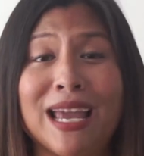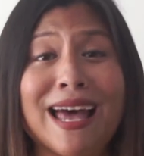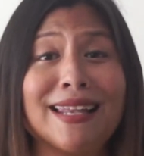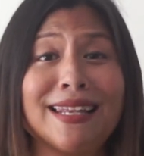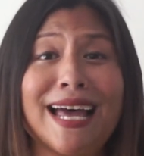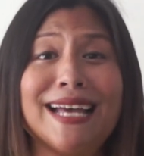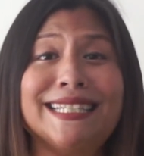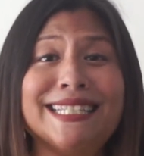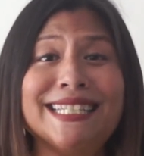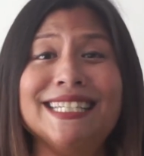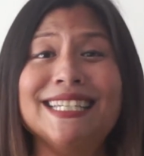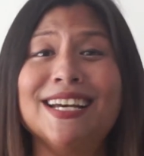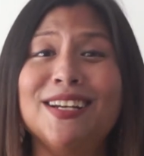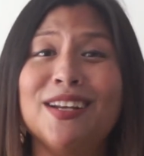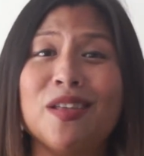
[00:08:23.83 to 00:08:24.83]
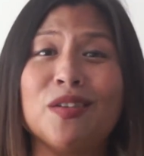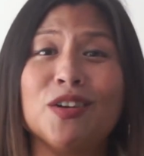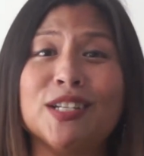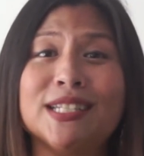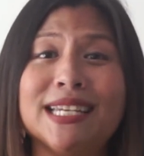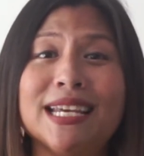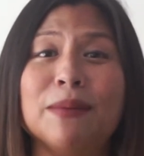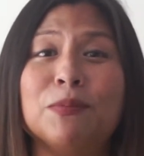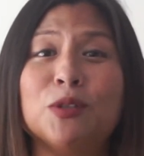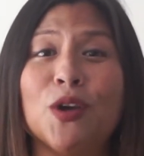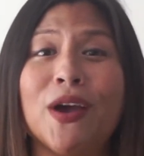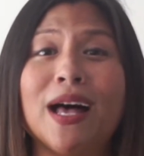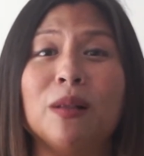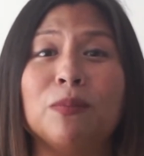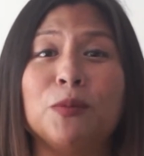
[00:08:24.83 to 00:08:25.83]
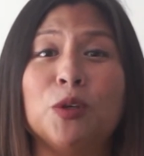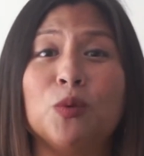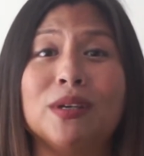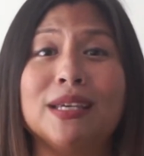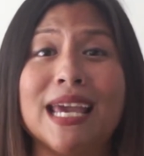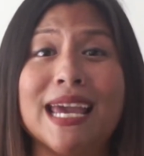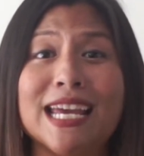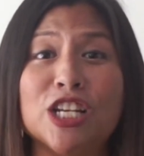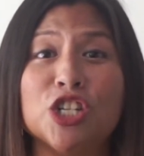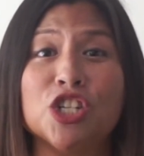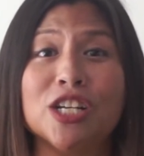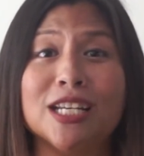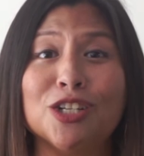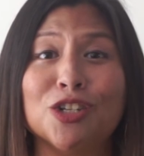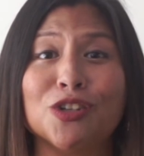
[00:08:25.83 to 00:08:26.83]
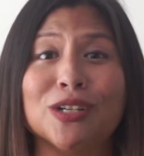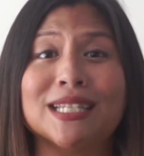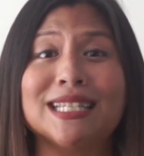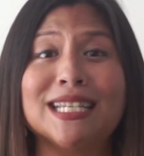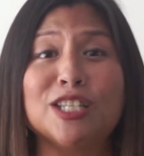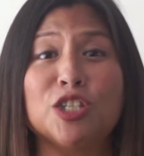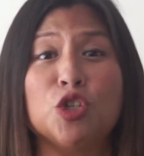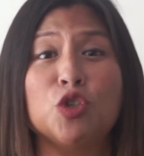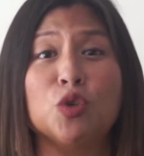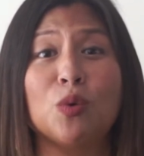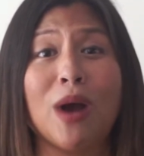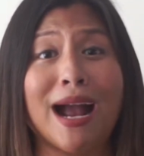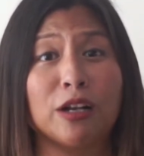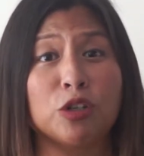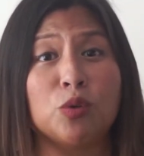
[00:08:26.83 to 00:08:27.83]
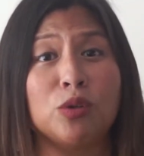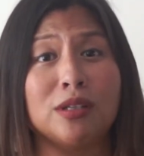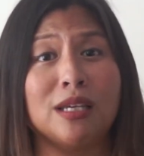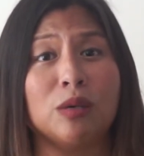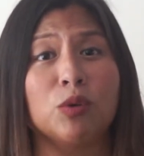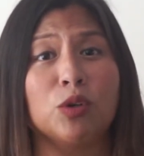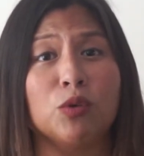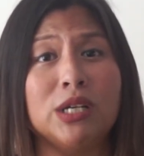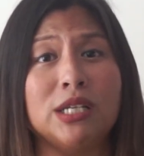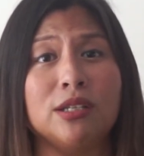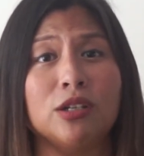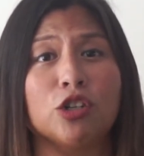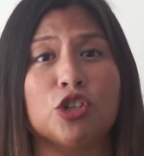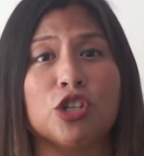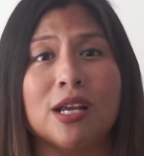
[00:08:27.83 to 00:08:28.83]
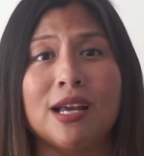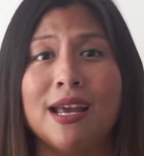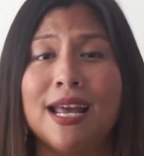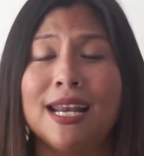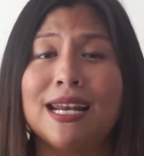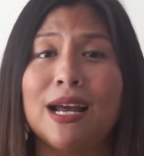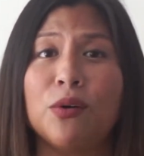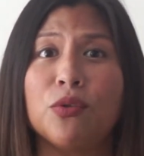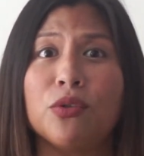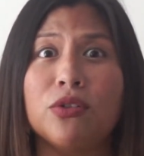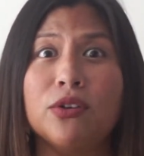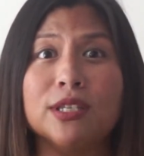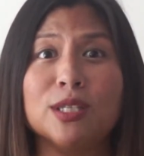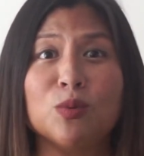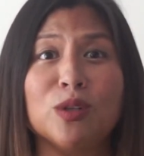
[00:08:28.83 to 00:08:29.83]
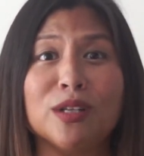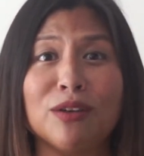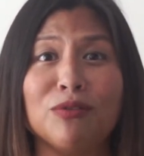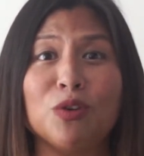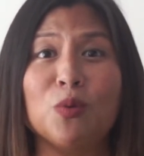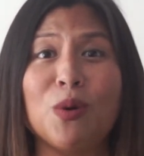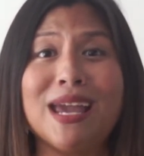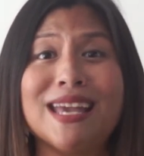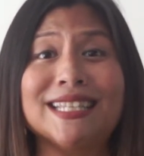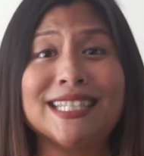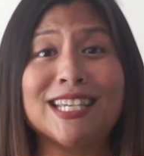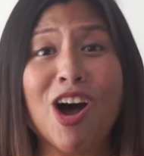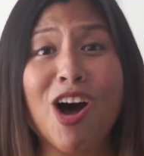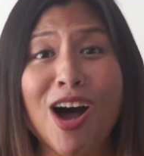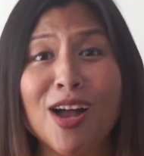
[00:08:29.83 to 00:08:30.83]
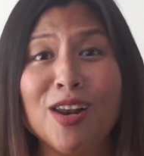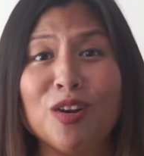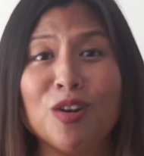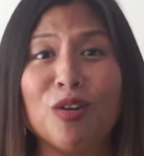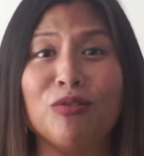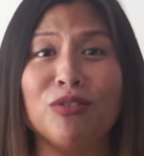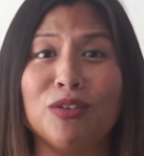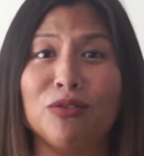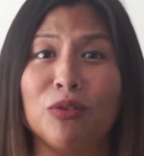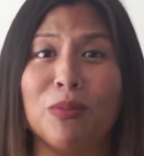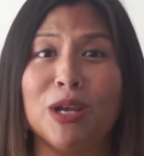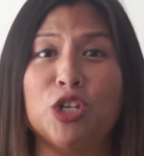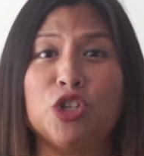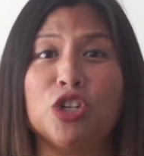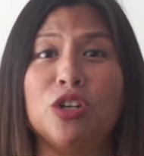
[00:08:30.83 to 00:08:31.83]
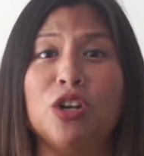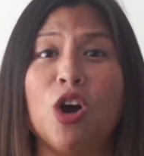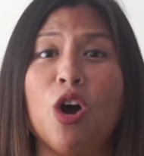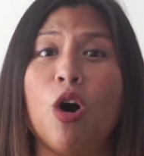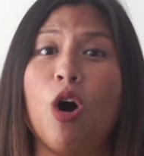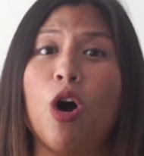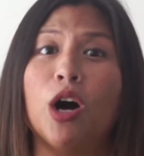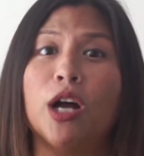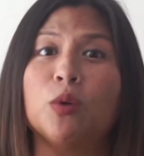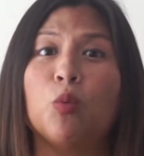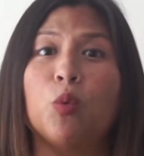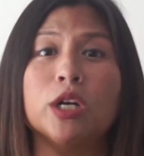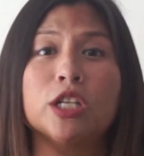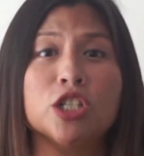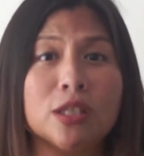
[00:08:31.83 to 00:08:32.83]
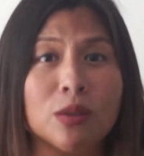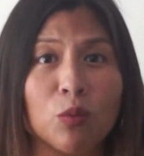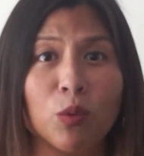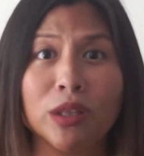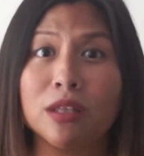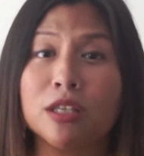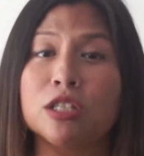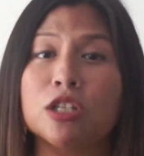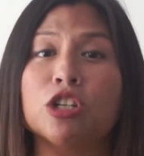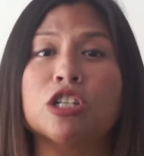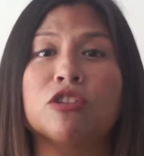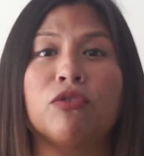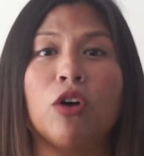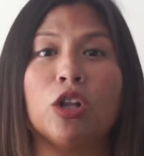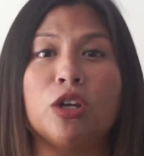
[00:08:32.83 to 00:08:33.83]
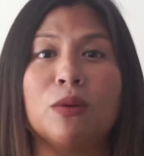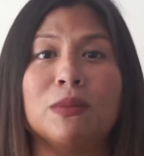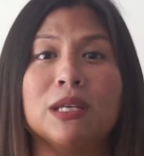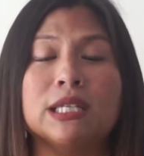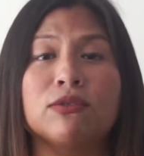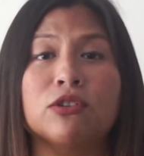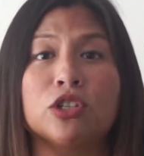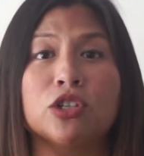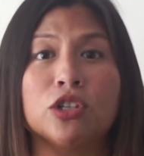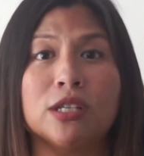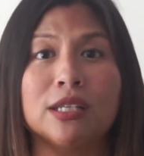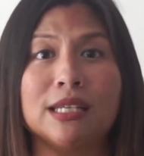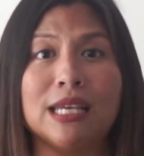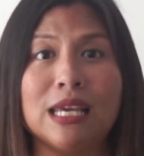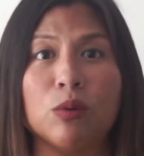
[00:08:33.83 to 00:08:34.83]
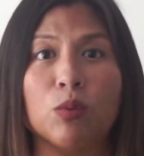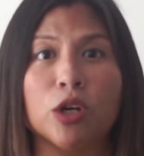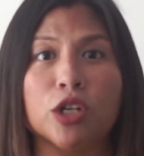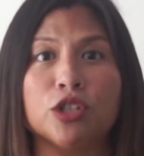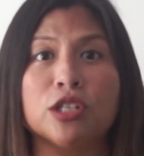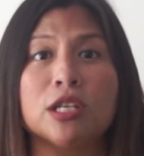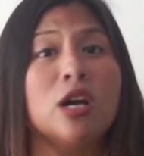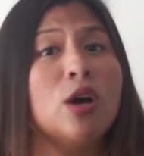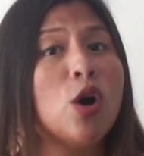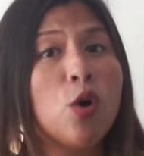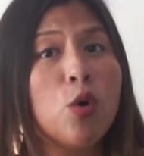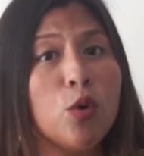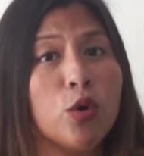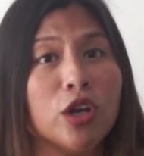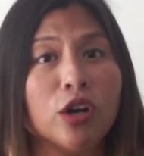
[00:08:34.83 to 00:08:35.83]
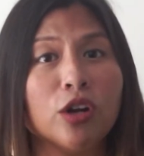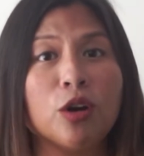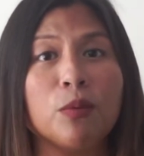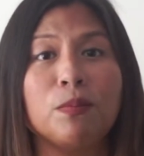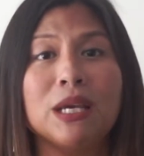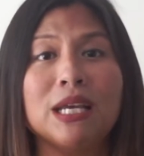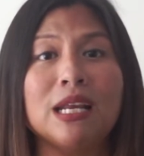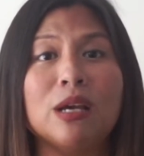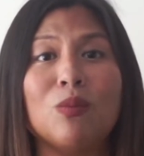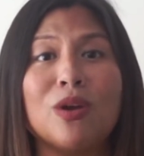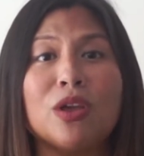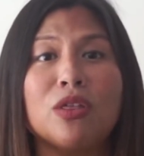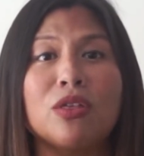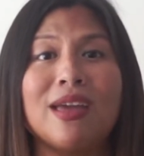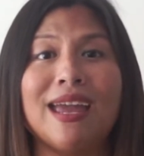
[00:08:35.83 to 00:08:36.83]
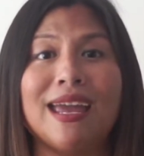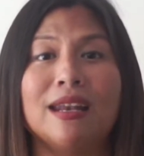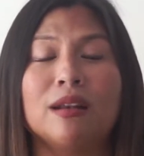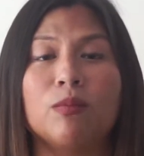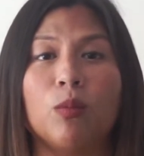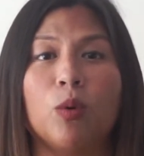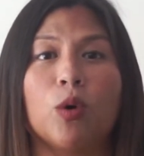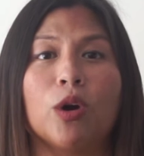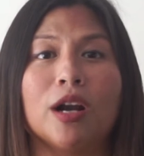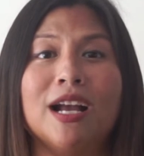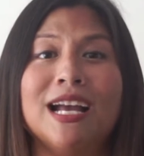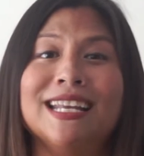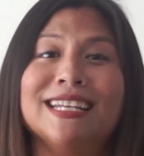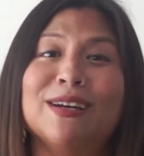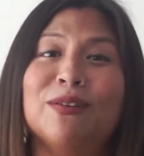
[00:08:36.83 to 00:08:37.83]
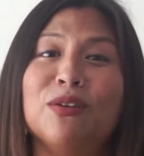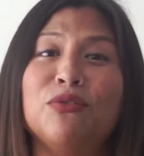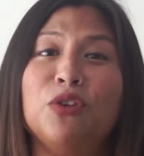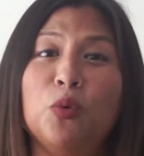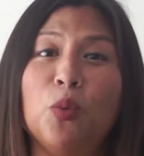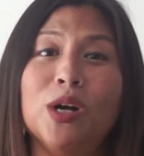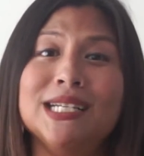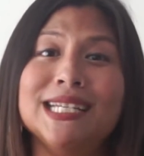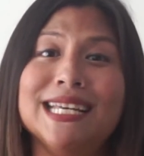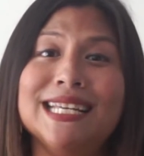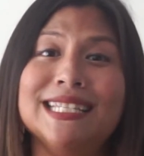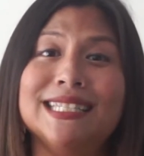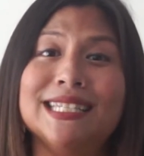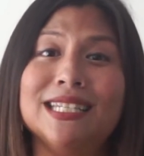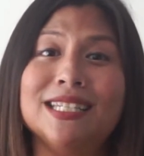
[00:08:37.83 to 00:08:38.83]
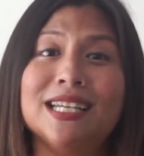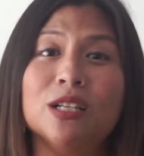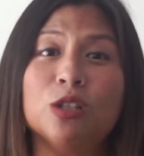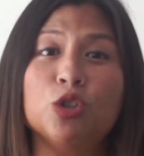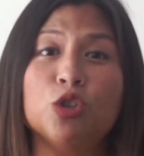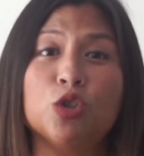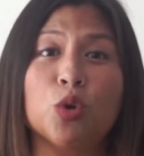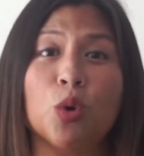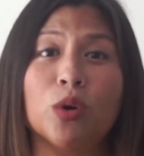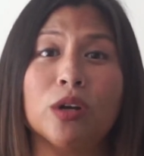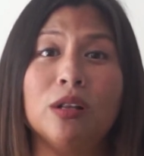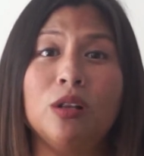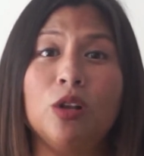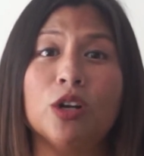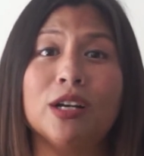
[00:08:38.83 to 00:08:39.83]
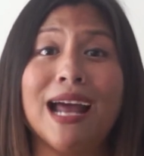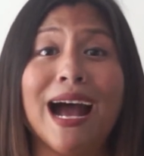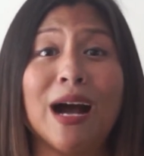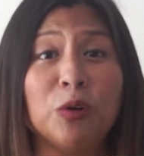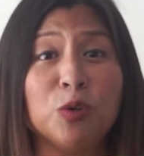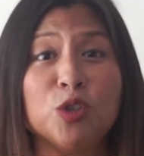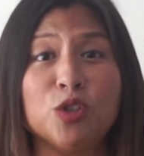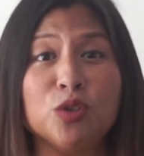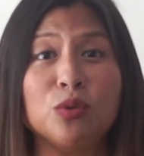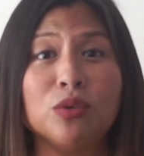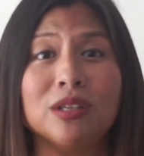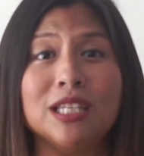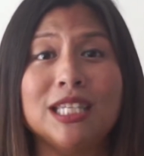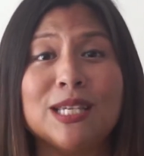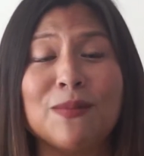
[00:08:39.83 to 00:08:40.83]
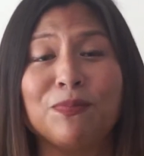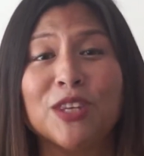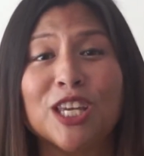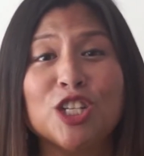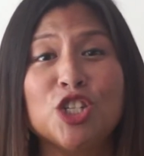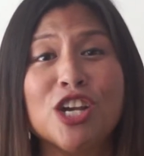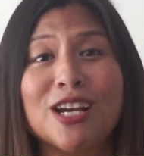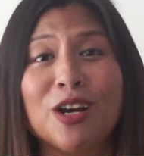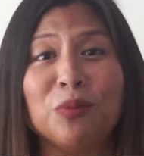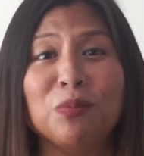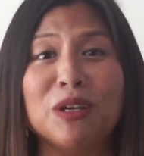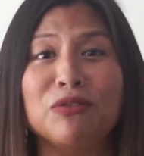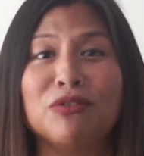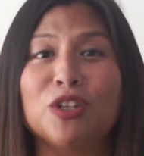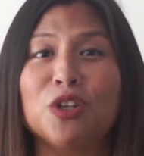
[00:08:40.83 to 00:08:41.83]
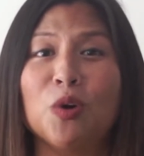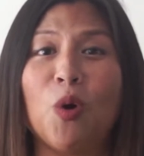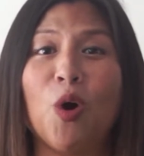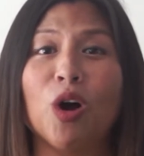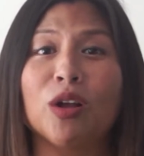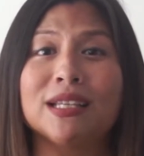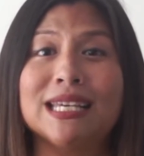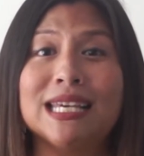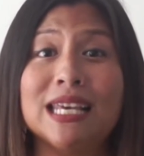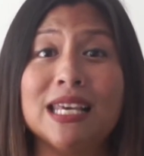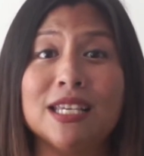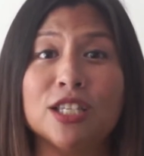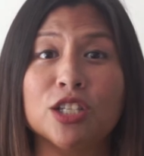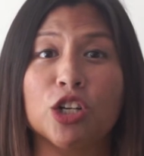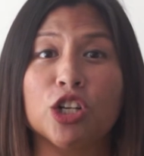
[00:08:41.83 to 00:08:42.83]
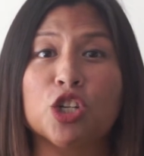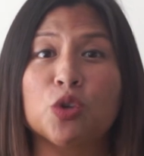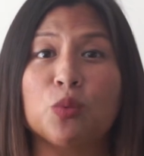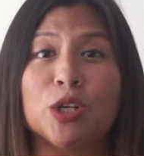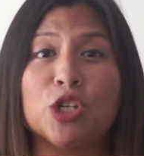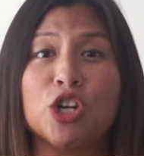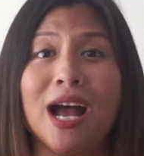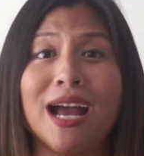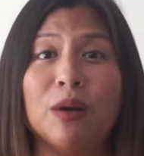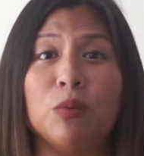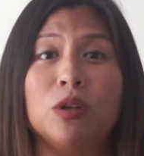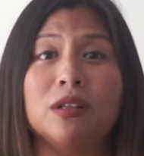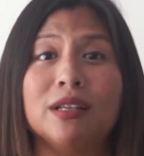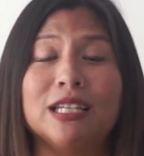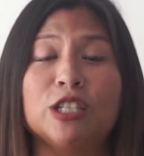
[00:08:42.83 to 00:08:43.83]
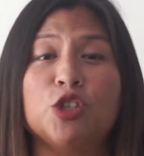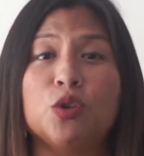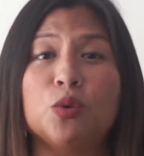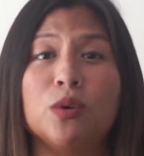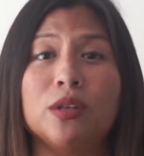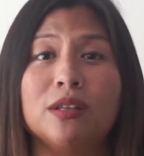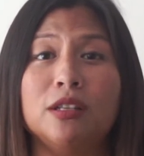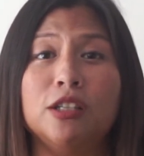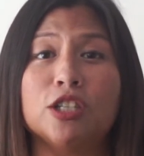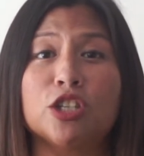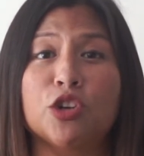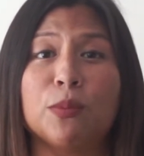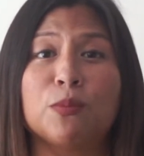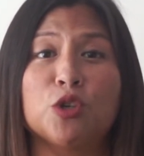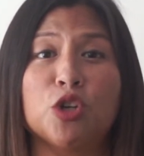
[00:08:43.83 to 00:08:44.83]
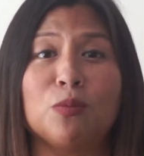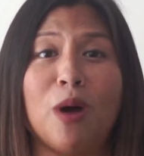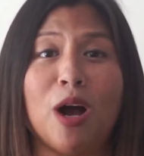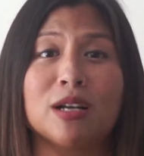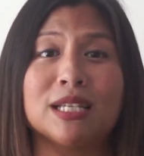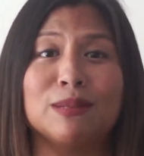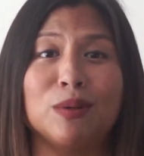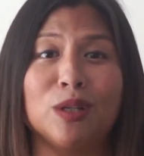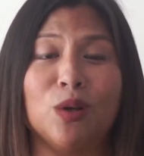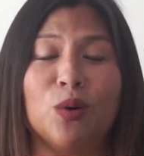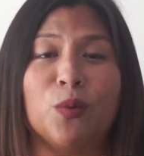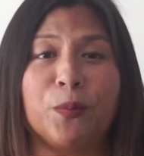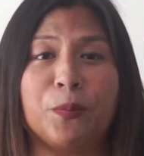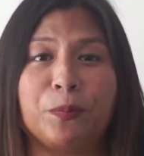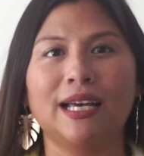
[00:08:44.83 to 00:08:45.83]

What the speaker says: Lastly, another tip to help you gauge interest is to do actual keyword research. Now, this will give you a ton of information on what the search volume is for certain keywords, who you're competing with, and more. Now, if you want a detailed tutorial on how to do this, check out my video on key search, which I will link to in the description box below.